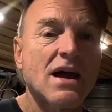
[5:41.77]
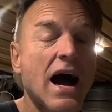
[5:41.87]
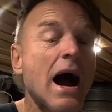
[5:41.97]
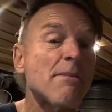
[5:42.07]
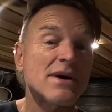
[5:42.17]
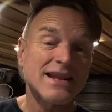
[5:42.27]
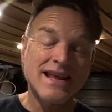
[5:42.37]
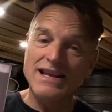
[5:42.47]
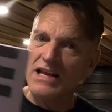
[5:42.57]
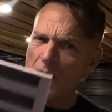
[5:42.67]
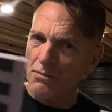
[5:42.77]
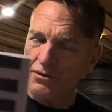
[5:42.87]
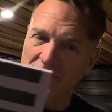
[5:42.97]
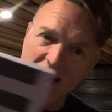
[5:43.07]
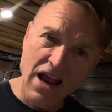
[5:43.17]
I'm gonna need a couple
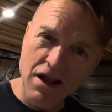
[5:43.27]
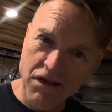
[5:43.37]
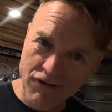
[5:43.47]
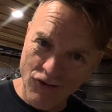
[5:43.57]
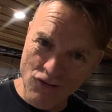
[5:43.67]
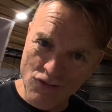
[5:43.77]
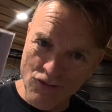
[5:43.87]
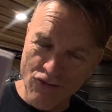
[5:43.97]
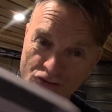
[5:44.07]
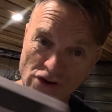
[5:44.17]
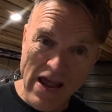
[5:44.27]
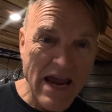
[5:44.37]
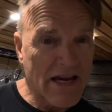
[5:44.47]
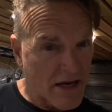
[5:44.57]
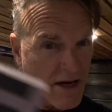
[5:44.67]
days to
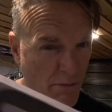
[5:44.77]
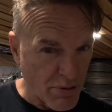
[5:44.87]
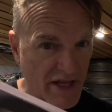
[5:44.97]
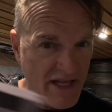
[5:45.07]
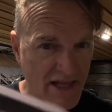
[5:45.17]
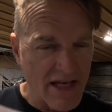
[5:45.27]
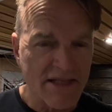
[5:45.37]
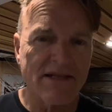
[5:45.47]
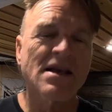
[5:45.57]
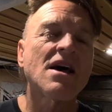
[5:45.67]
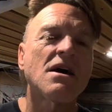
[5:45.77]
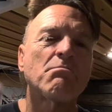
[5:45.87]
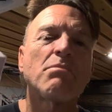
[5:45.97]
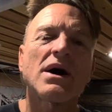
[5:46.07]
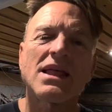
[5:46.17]
create and complete this,
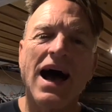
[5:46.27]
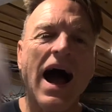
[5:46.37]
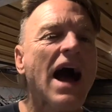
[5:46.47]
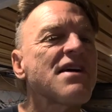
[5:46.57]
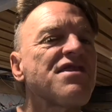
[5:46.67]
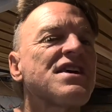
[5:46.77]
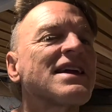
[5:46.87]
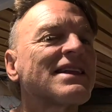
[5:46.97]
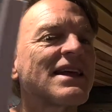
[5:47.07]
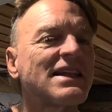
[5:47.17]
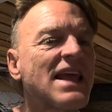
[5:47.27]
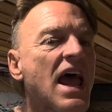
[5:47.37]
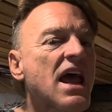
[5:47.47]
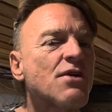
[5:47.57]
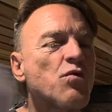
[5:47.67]
but I think
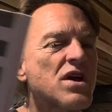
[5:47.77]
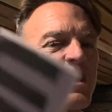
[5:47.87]
today we